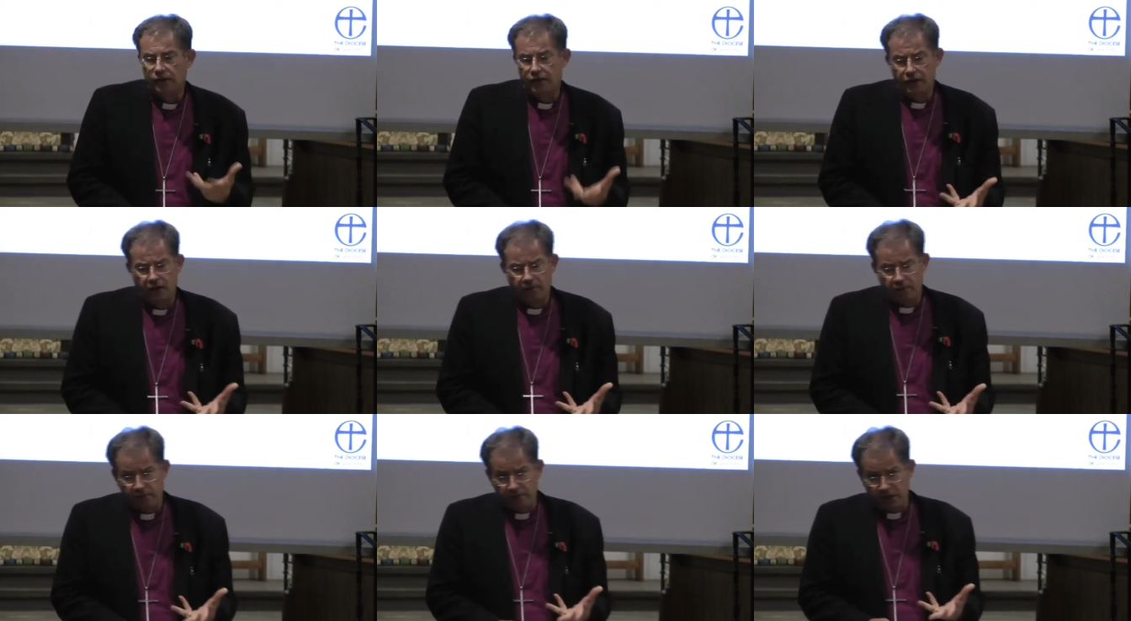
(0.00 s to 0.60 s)
The
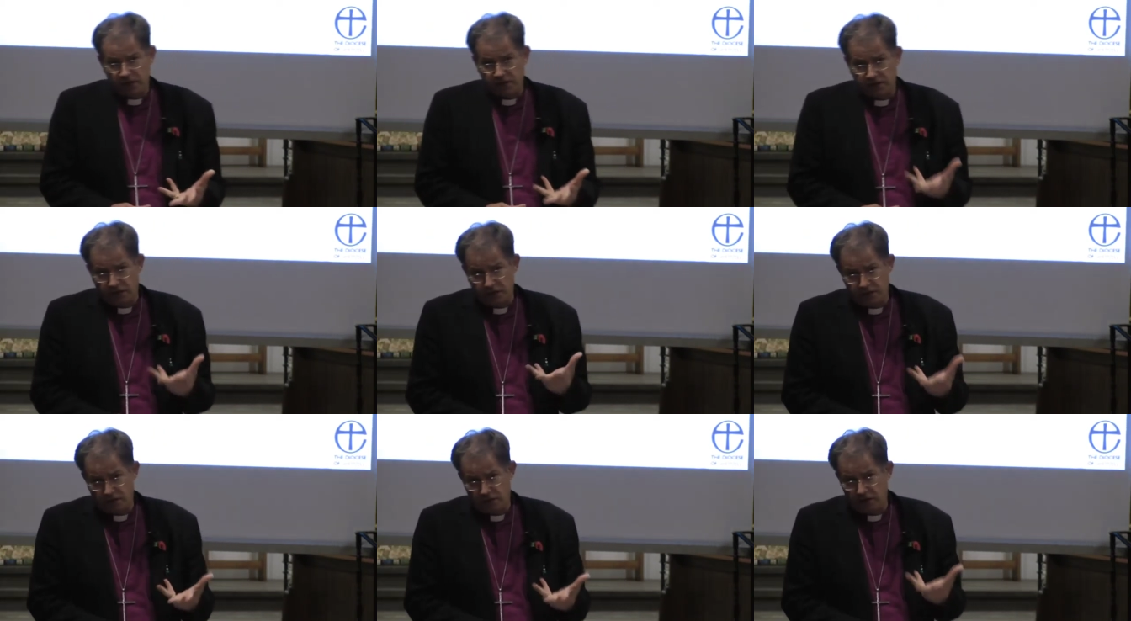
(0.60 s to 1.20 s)
number of
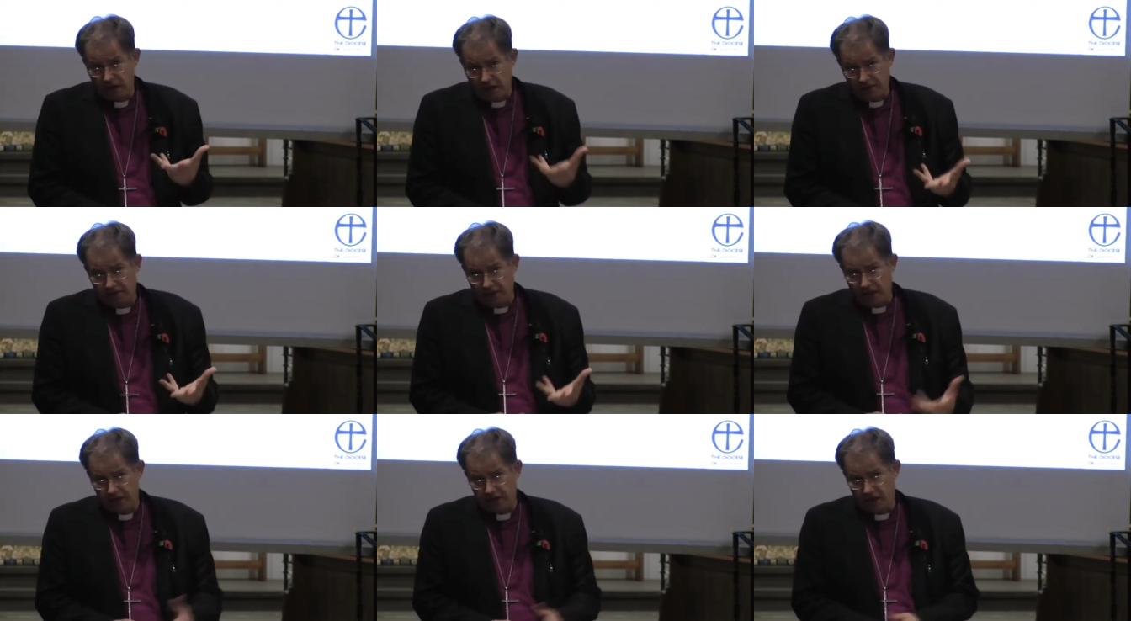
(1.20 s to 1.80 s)
ministers who
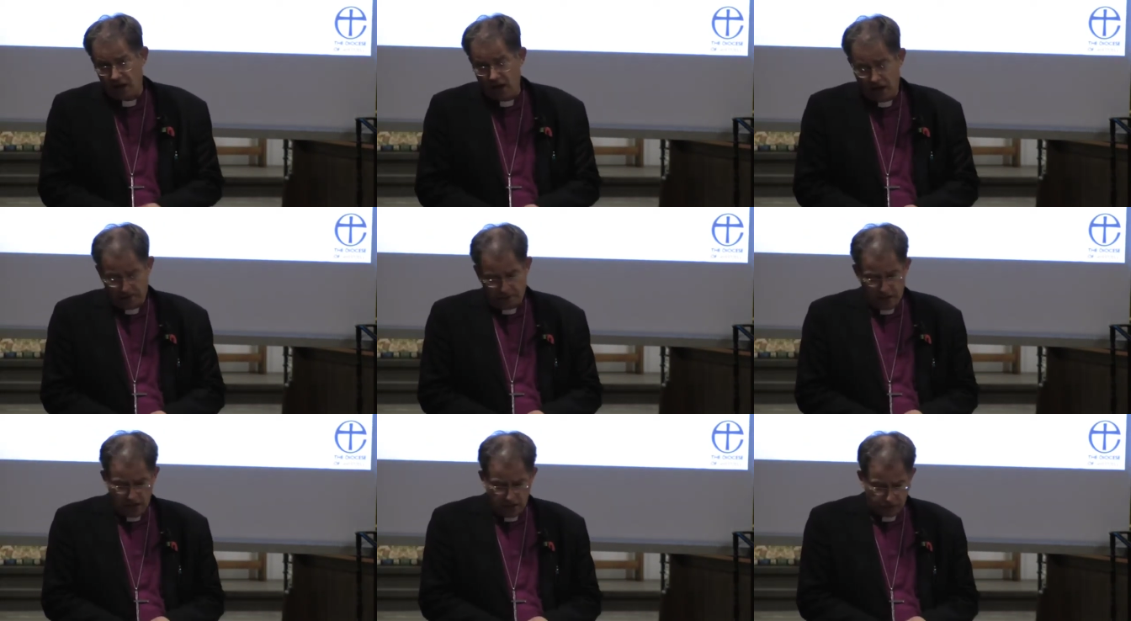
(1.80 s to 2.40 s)
give their
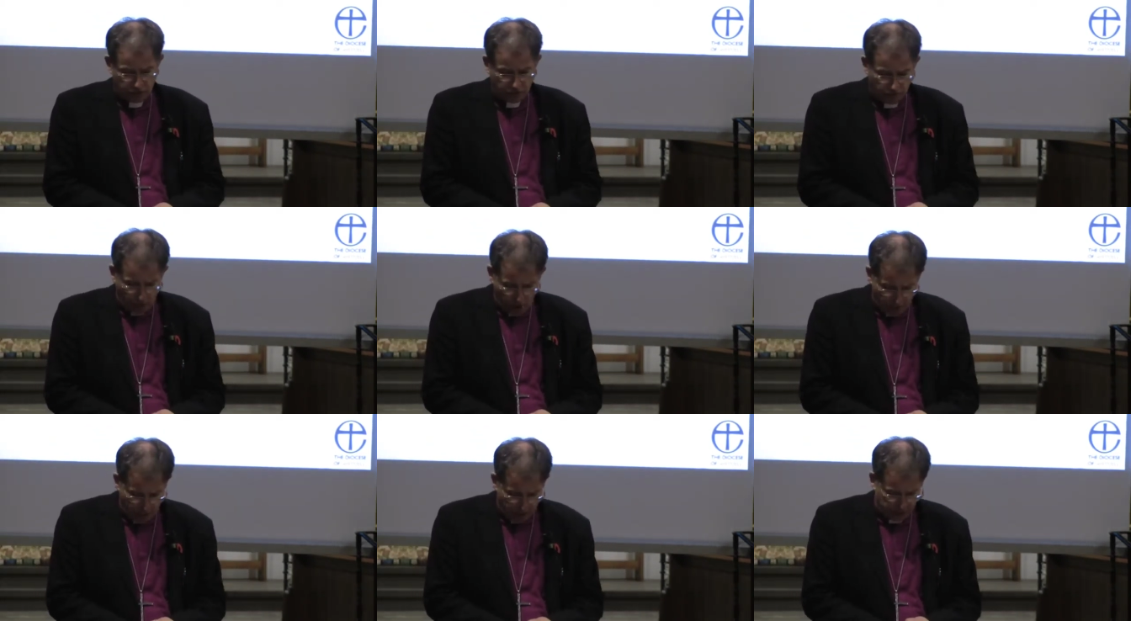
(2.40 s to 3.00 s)
time is
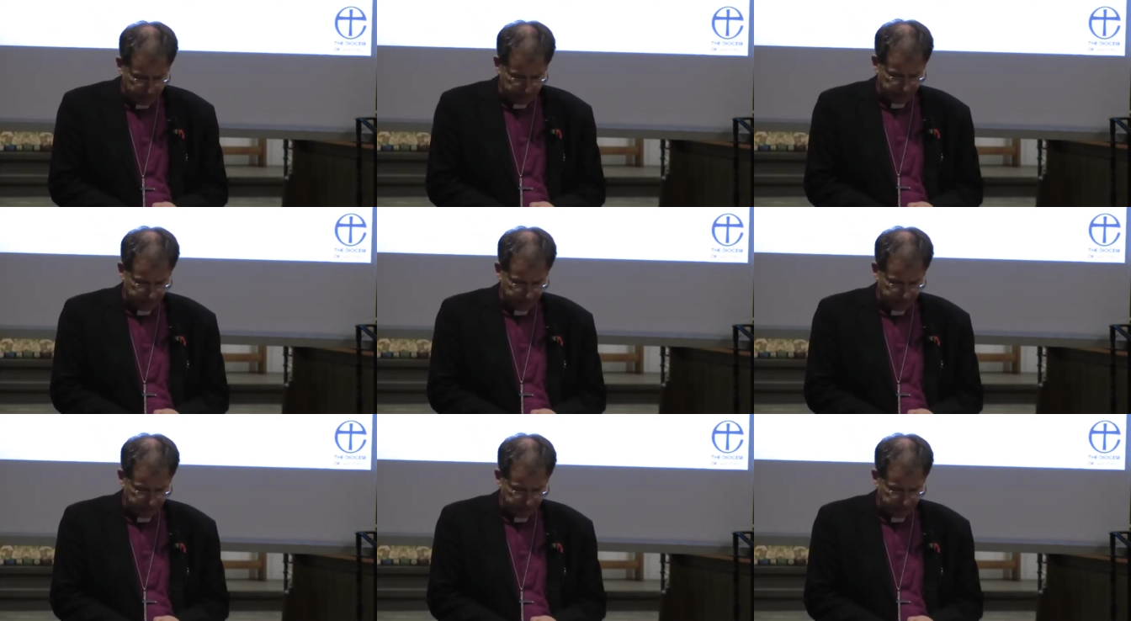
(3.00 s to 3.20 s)
growing.